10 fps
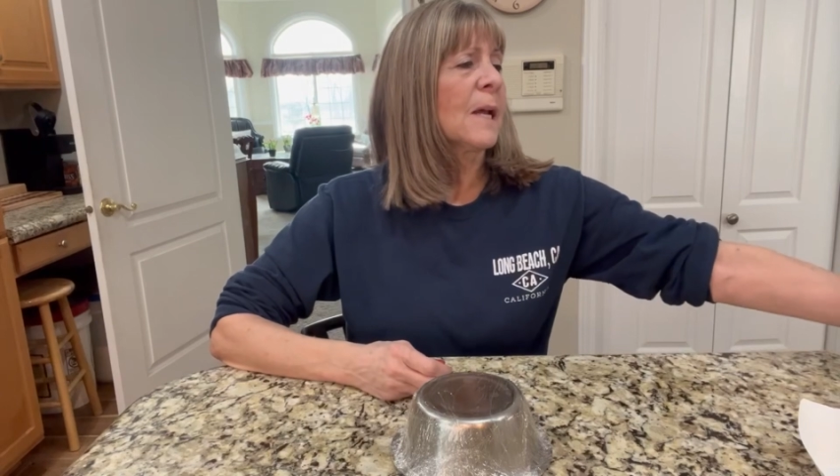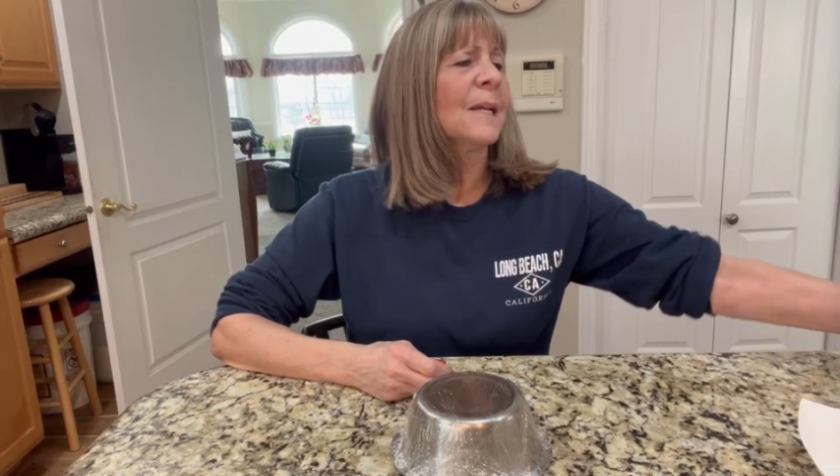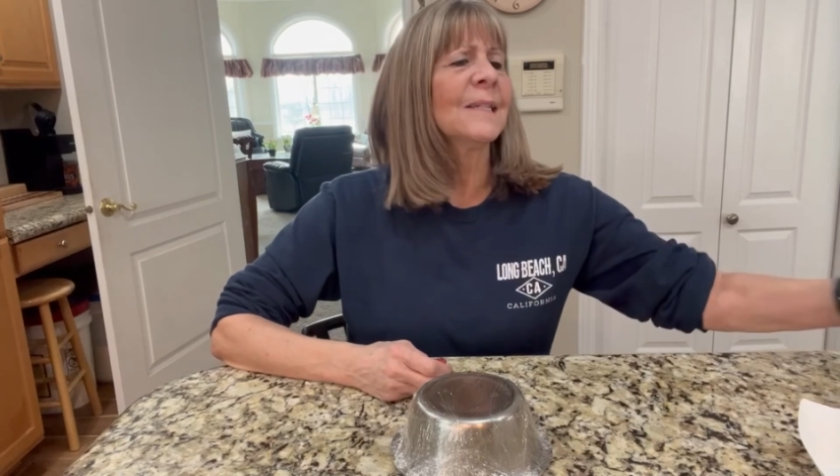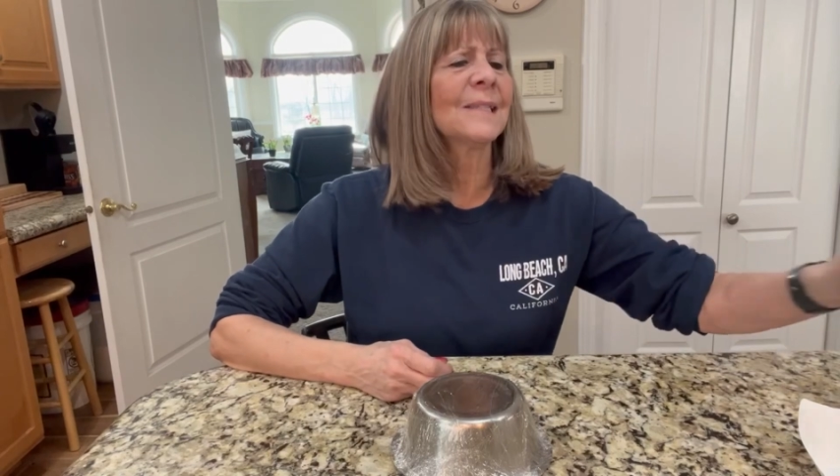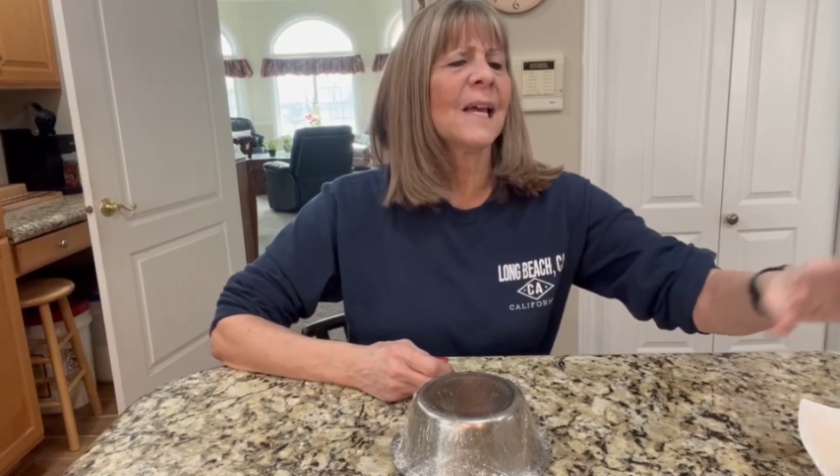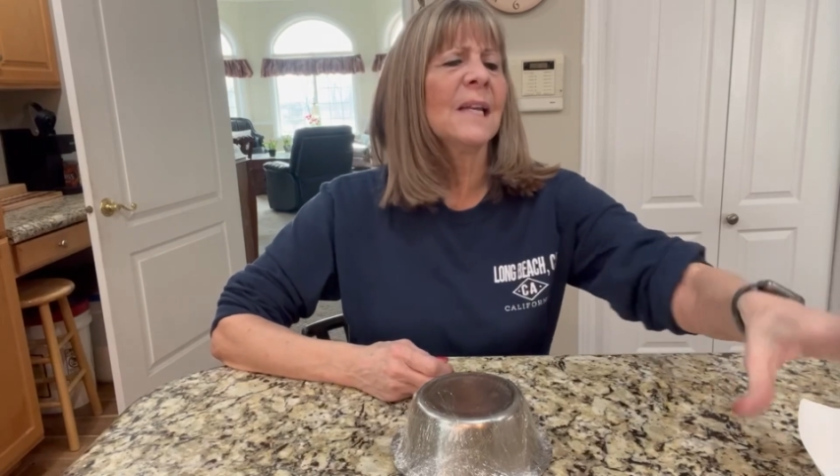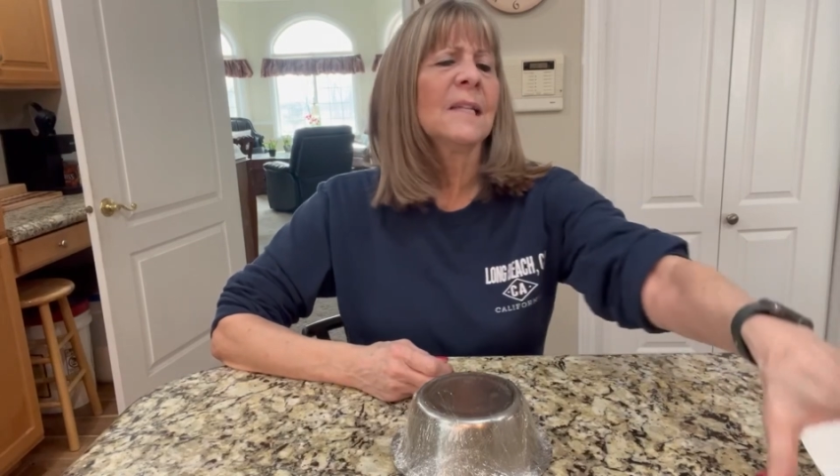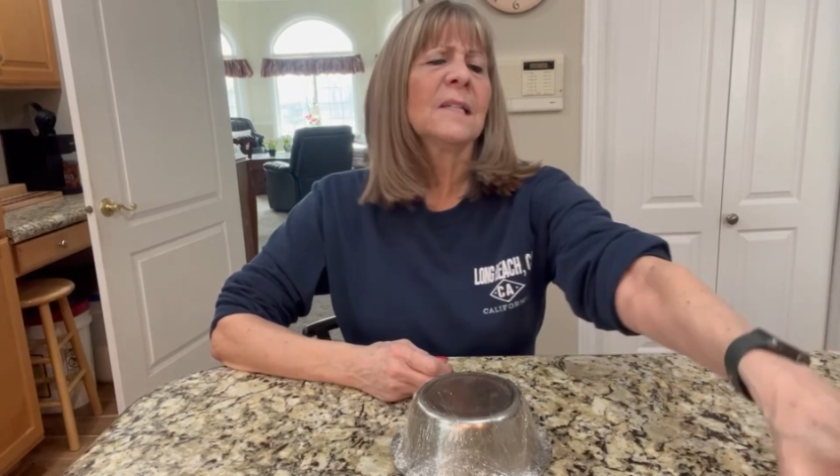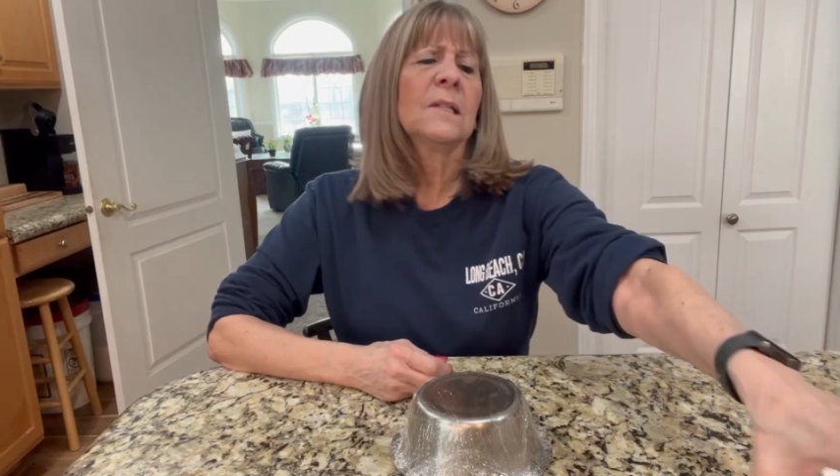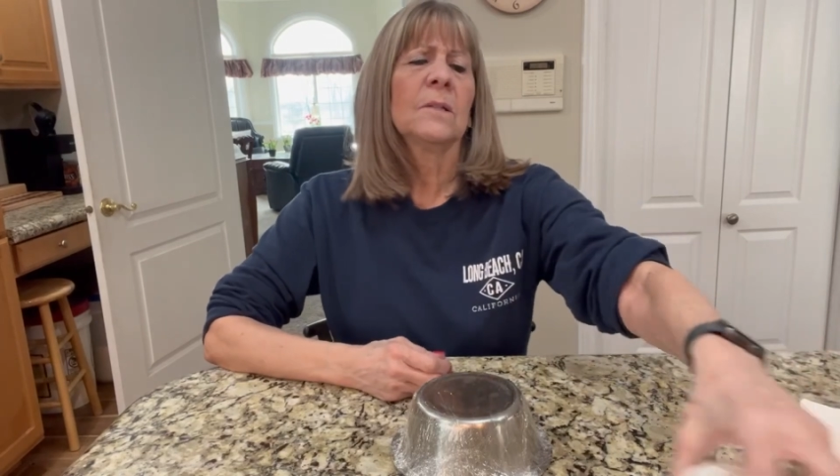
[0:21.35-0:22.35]
I
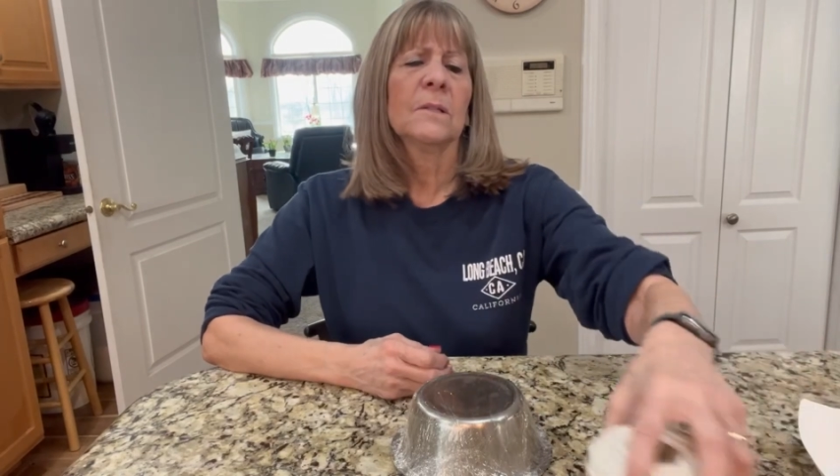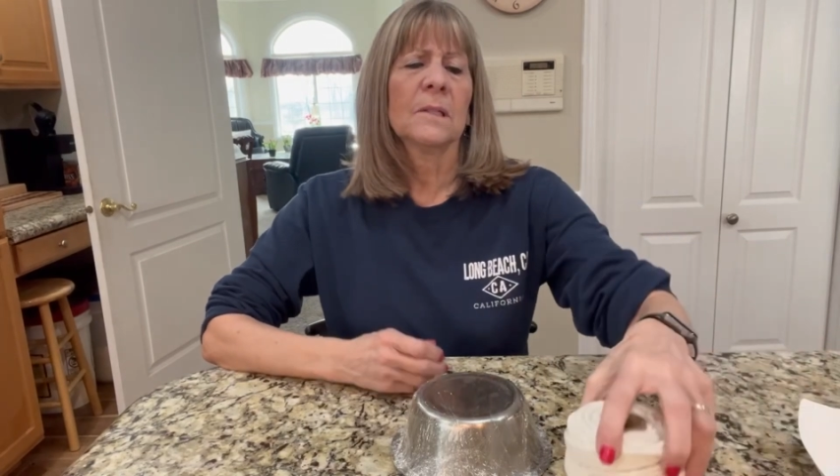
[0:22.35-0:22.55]
decided to use